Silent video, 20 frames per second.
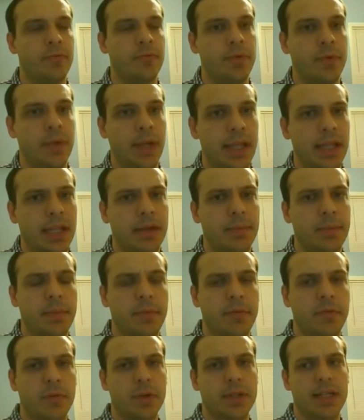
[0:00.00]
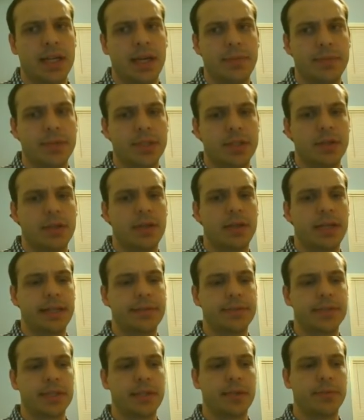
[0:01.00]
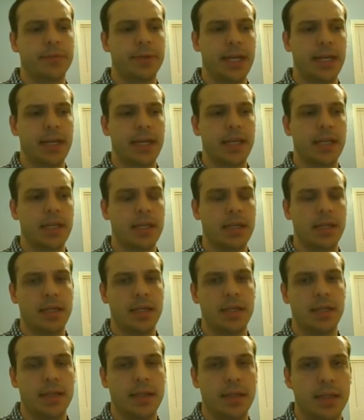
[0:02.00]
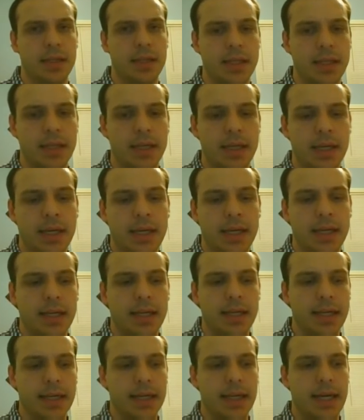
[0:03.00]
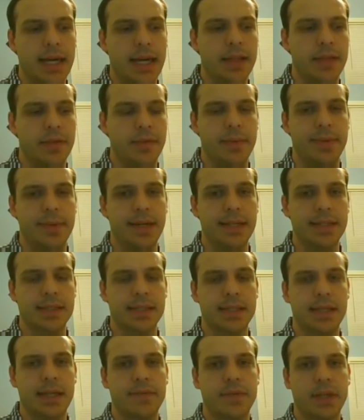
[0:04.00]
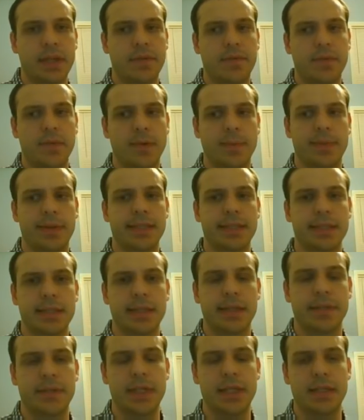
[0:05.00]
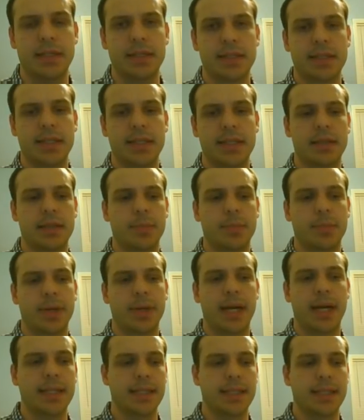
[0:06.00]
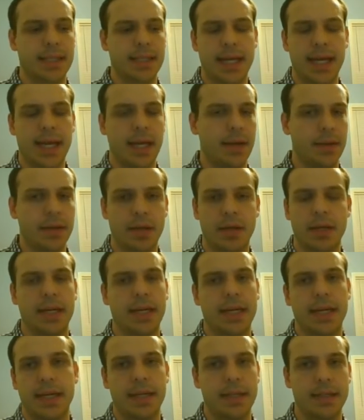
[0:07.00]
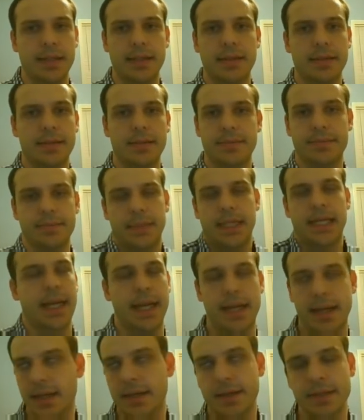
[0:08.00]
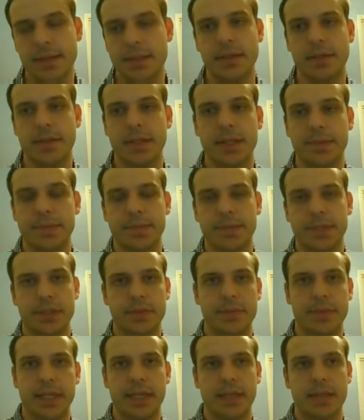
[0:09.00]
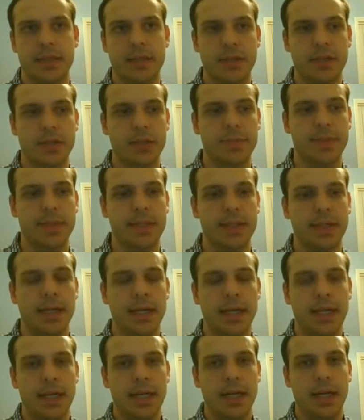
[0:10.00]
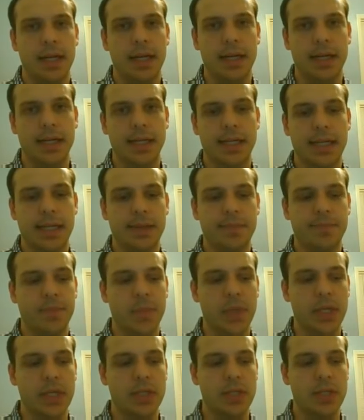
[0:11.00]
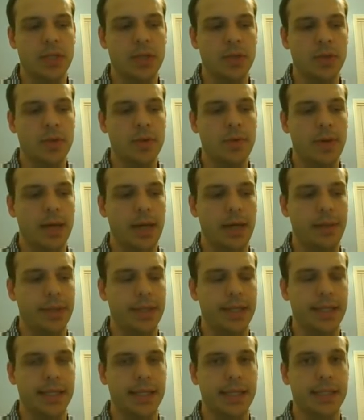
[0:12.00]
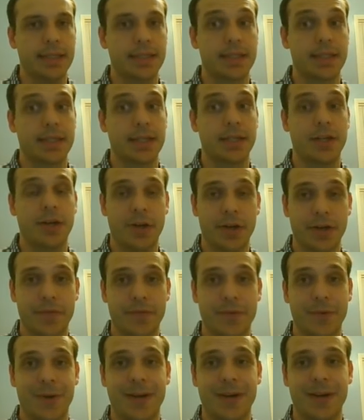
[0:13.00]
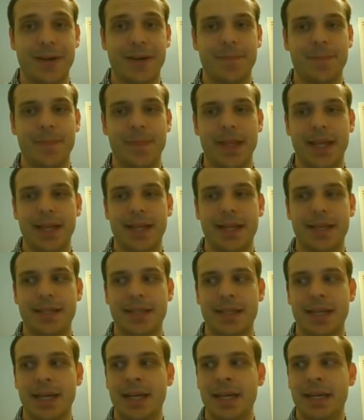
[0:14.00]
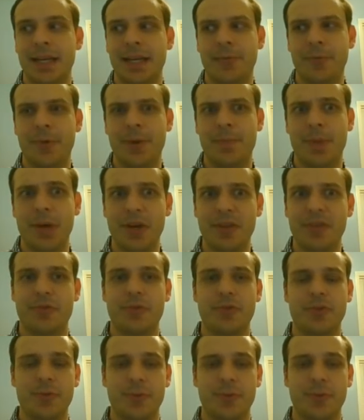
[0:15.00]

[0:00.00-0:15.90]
a little bit before time was called. I was going to win in like I had 3 prizes left. He had 4 prizes left. He couldn't take a prize, and I had it. So he just went ahead and scooped. Game 2, I played against Gardevoir, and we both drew